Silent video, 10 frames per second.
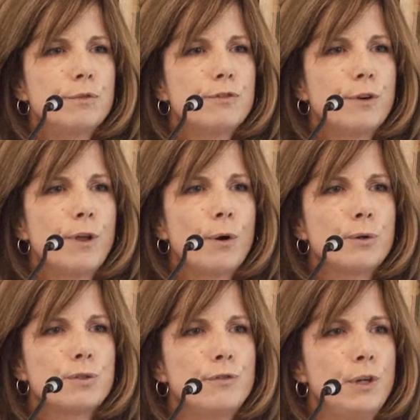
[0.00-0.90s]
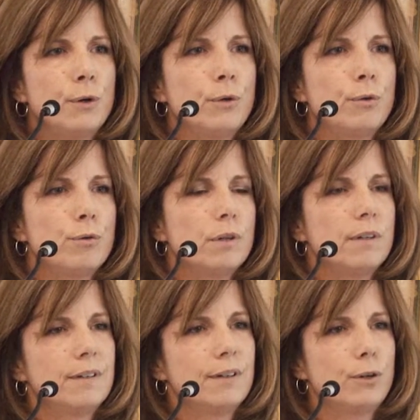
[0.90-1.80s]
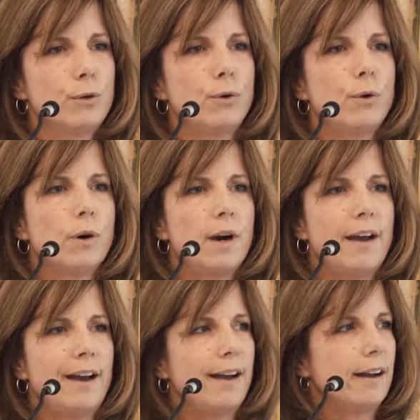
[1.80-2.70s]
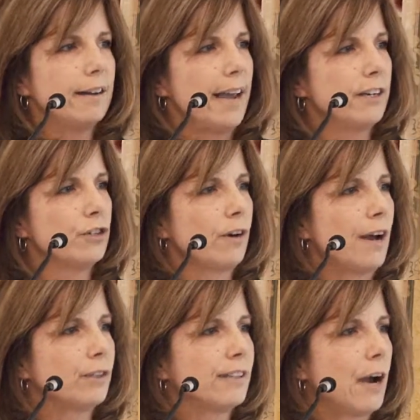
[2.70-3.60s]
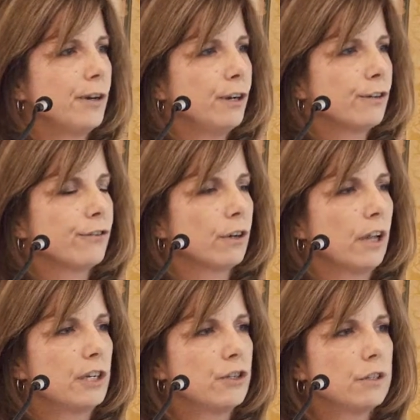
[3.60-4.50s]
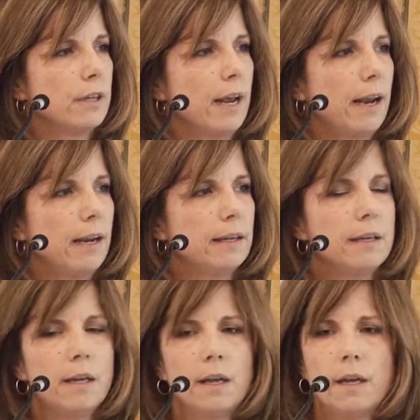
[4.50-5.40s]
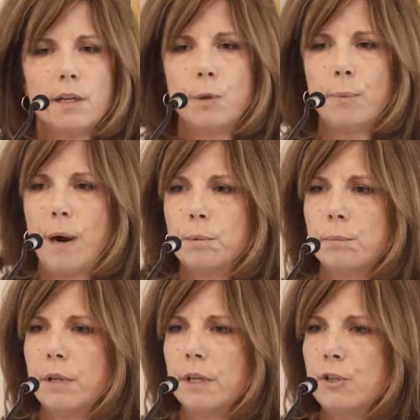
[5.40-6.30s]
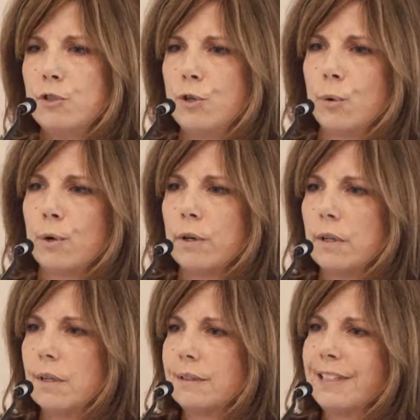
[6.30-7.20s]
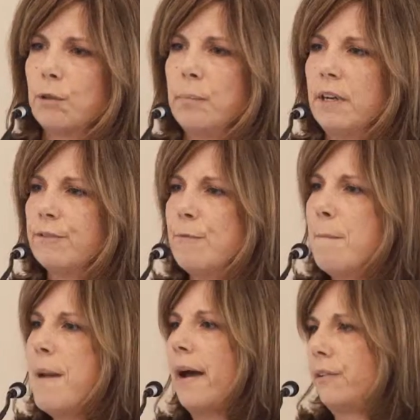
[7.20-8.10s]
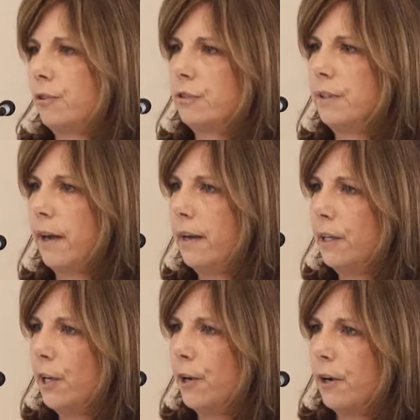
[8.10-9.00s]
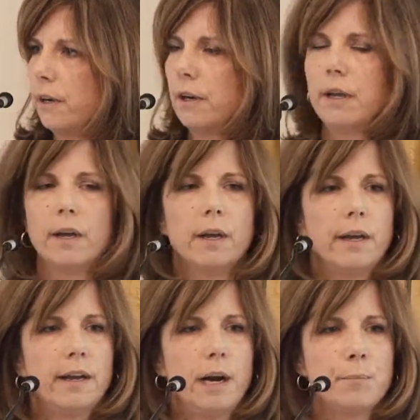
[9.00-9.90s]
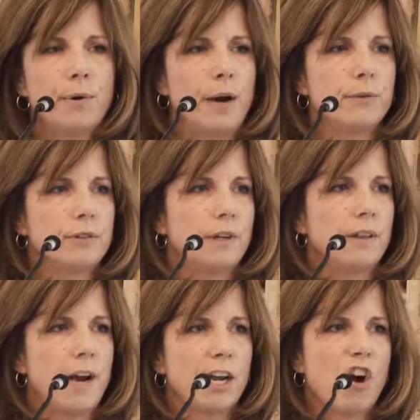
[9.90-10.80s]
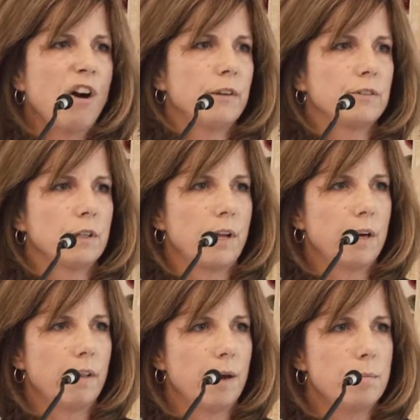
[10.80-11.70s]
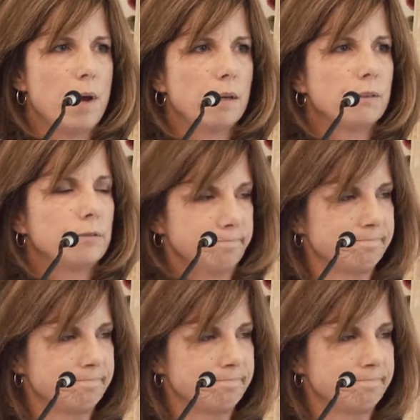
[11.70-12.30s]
For those of you who had to travel down here for lunch today, you probably endured a little bit of mess getting here, and I'm proud to say that I caused a lot of that mess.